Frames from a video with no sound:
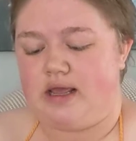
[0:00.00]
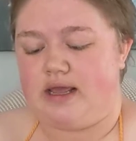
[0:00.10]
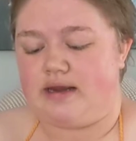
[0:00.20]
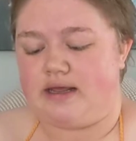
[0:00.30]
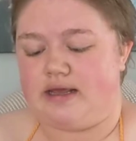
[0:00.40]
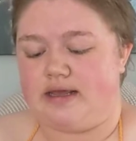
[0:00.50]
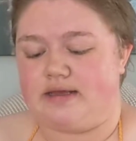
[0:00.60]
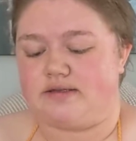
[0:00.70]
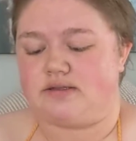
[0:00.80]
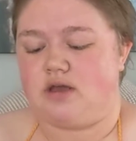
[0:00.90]
It
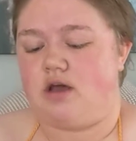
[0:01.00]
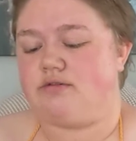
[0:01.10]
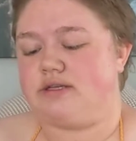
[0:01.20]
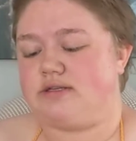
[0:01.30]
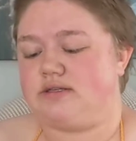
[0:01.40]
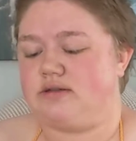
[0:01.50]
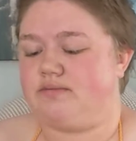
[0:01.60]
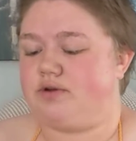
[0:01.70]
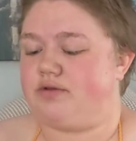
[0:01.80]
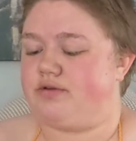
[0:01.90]
is, oh, this is
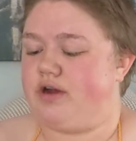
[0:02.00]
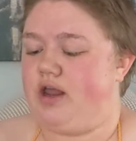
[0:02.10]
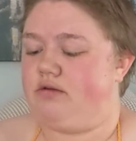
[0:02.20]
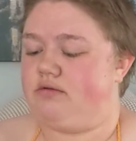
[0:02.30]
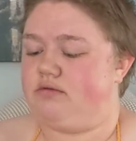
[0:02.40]
number 3.